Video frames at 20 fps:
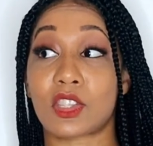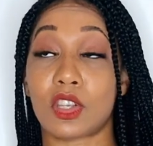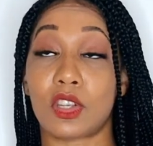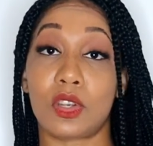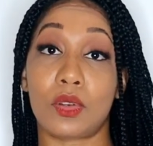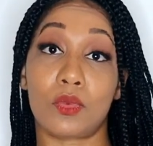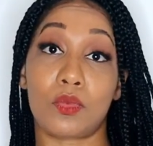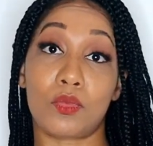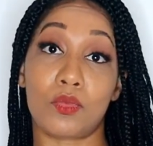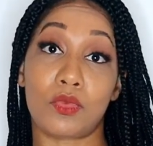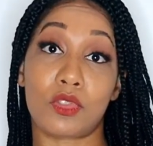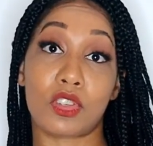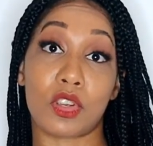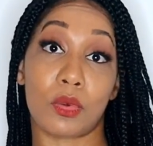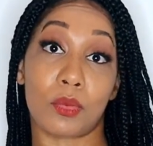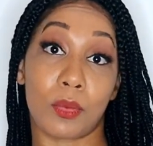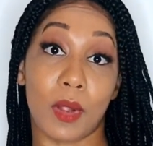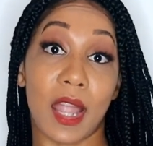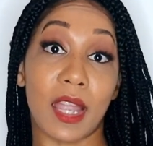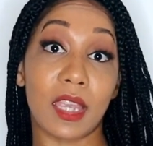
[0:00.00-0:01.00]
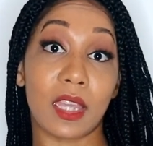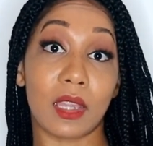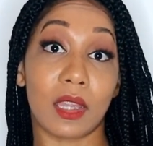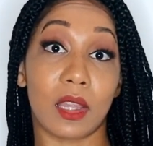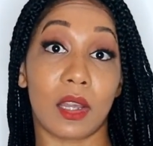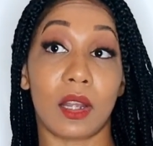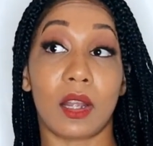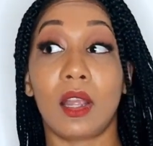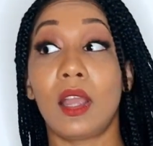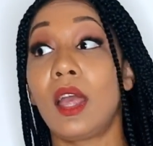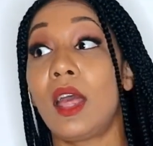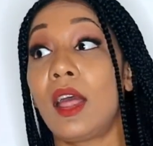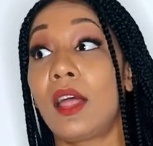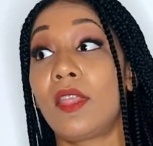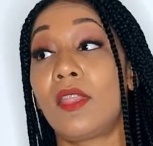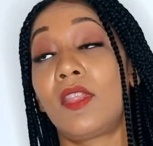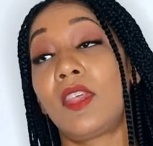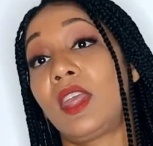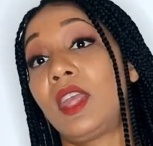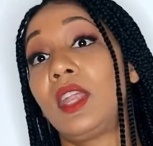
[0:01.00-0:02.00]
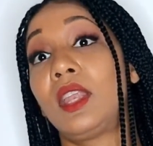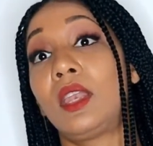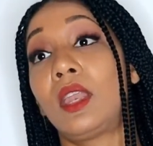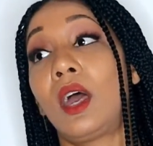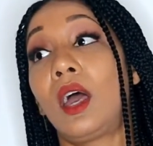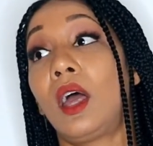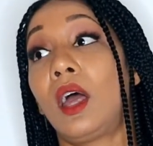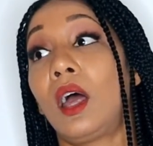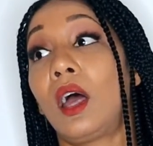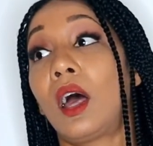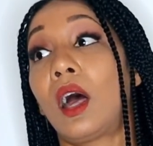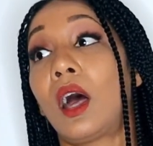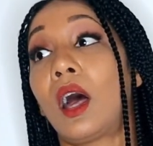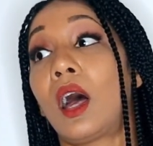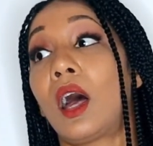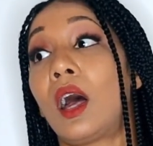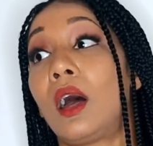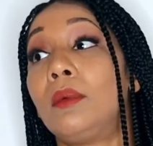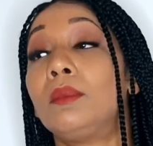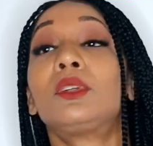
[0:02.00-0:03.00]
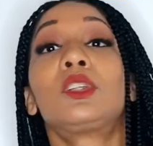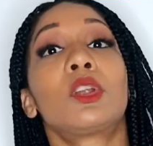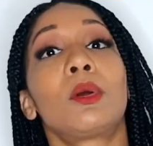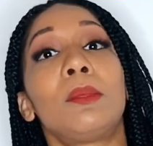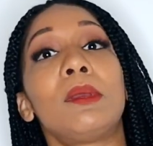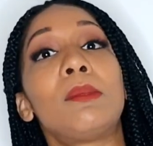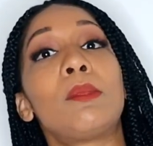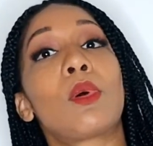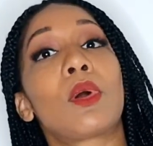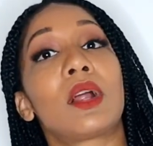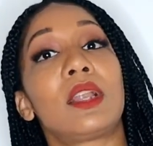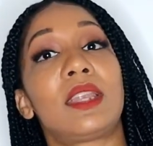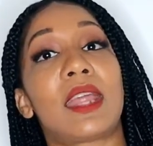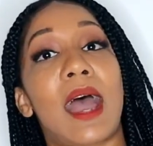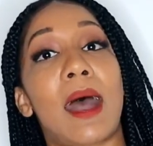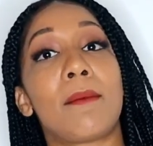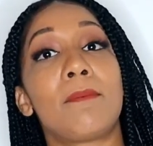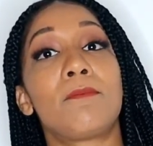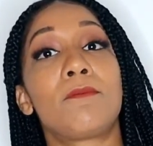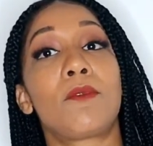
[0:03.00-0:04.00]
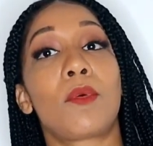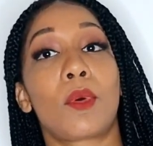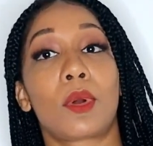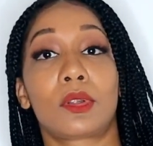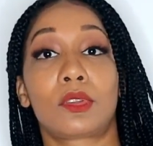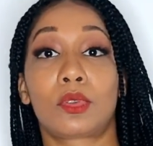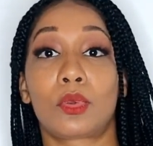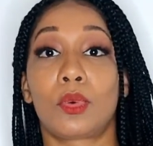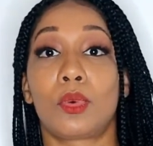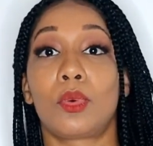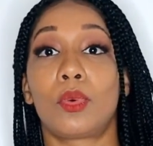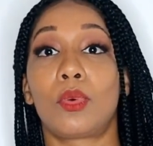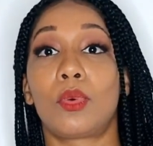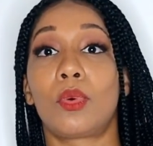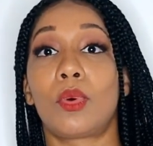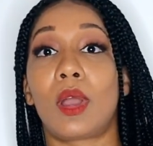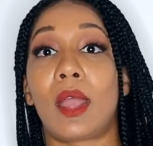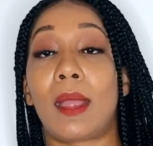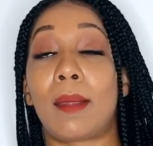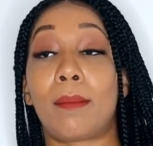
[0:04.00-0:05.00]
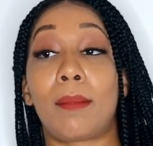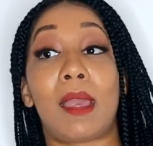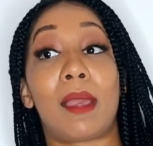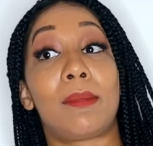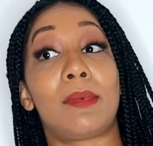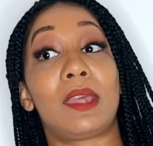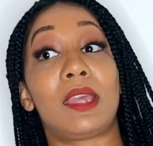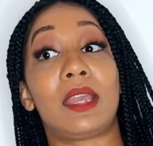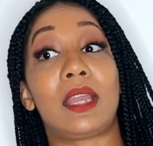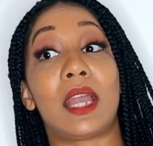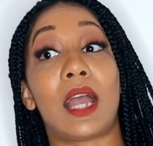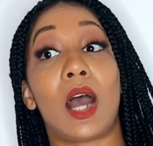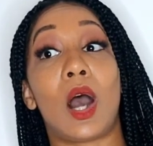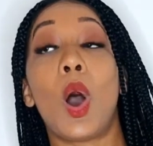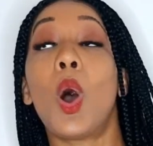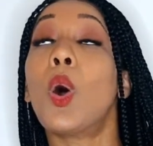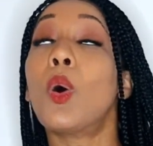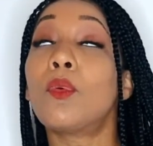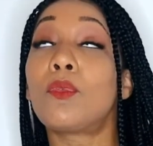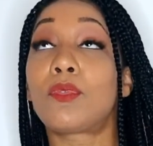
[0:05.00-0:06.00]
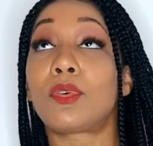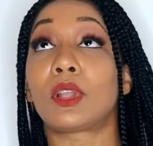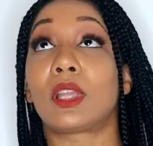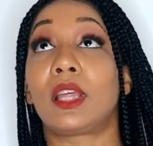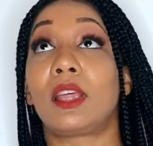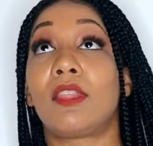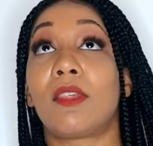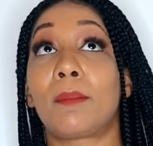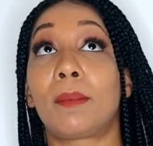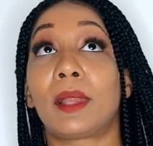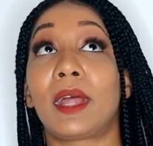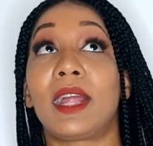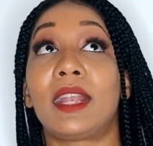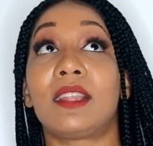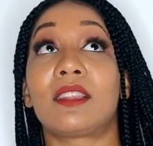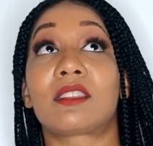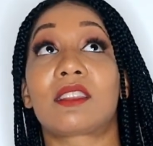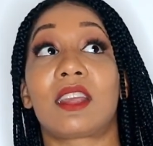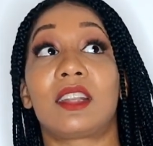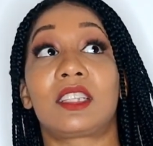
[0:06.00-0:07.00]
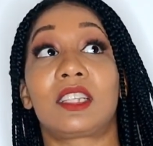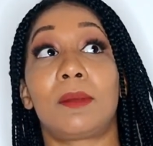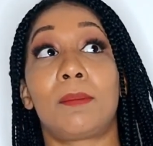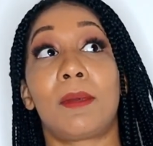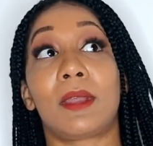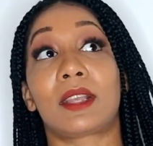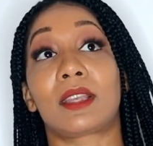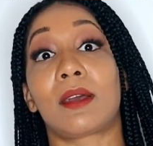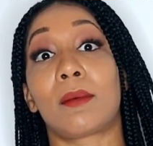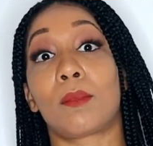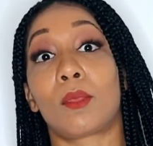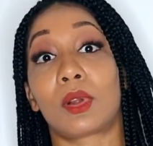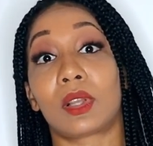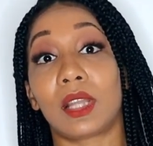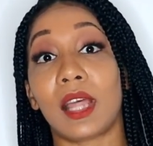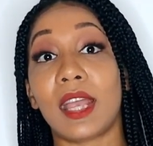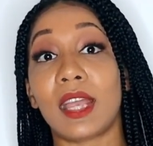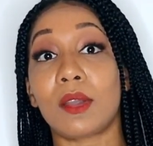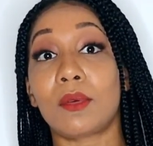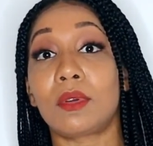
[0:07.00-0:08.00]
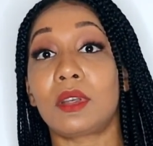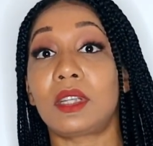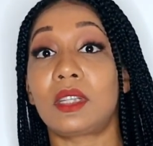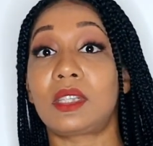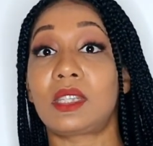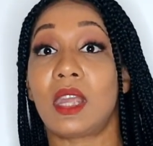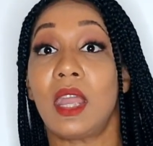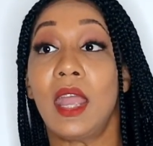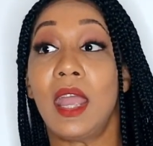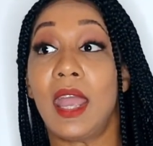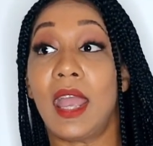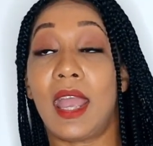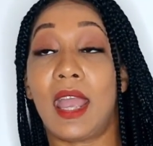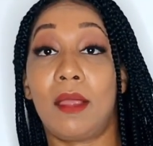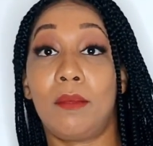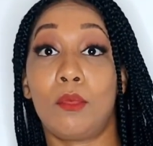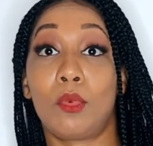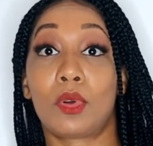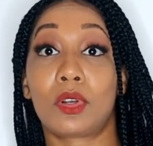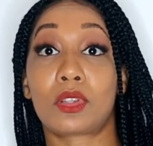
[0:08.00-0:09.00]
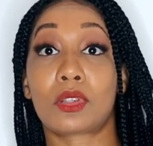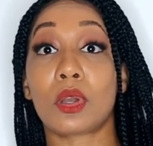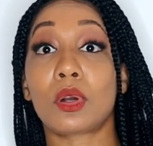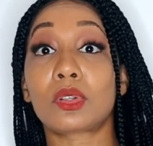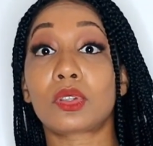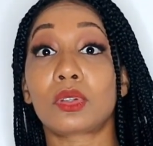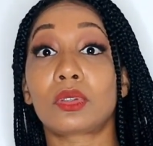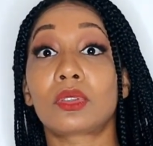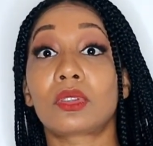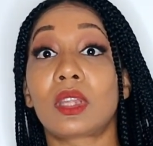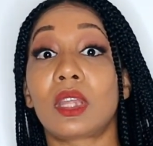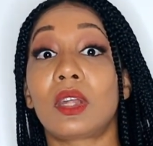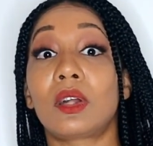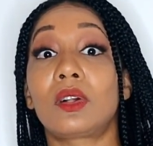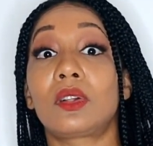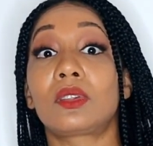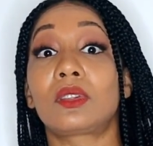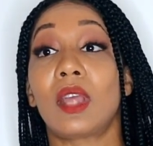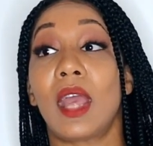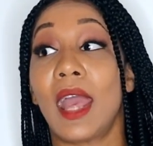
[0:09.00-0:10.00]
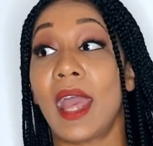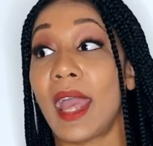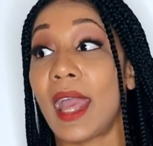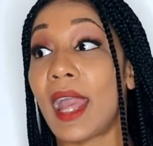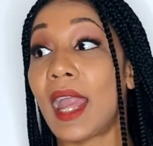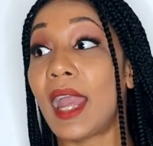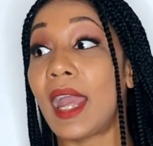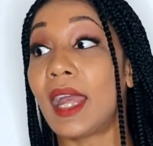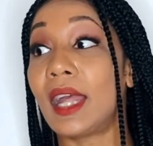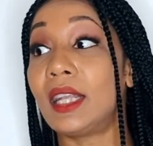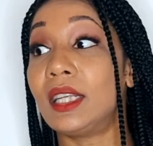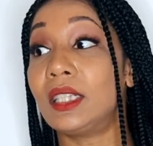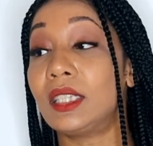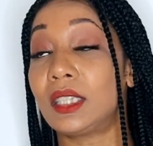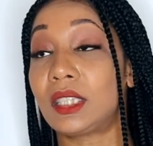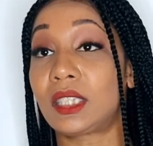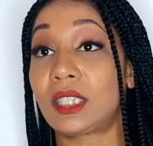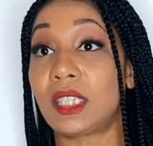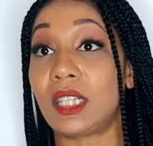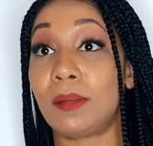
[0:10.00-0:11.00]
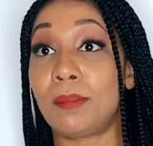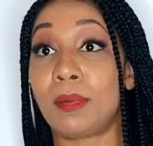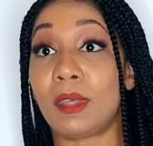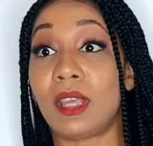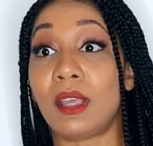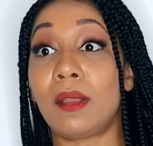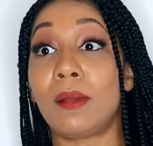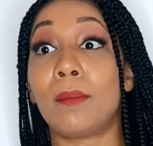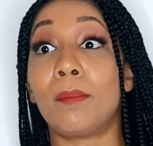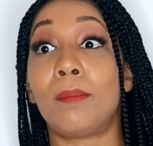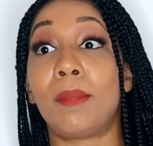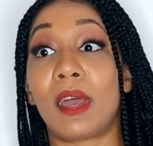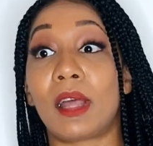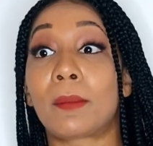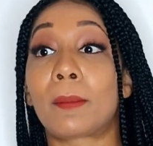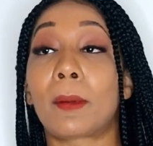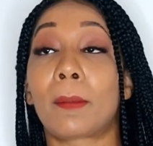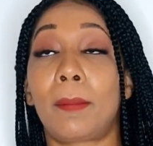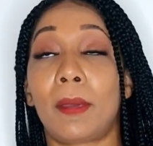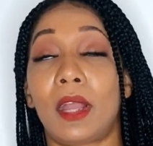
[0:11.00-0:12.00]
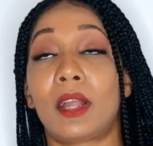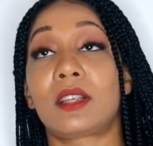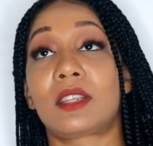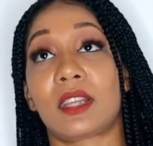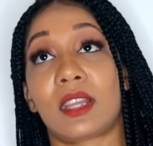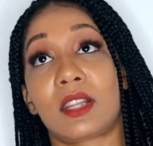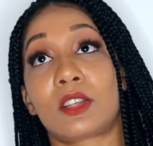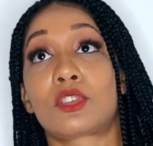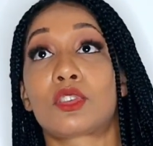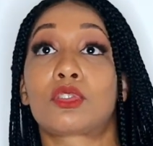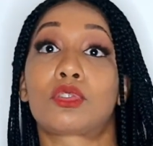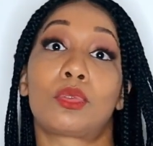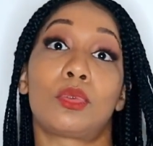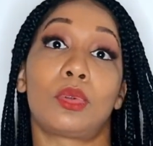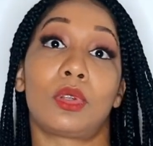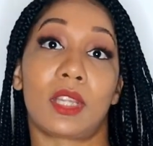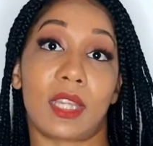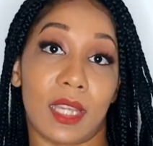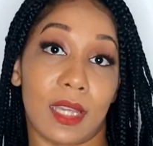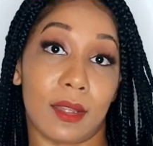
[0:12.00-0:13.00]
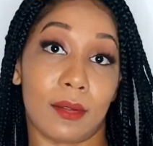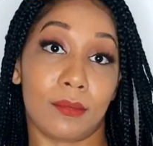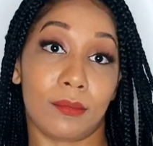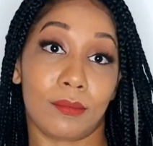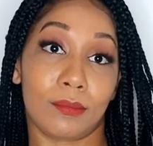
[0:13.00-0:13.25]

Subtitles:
to regular, then she'll be more adapt for school. And maybe, hopefully, the plan is that she picked up more language and more social skills, and she'd be better prepared to enter school again.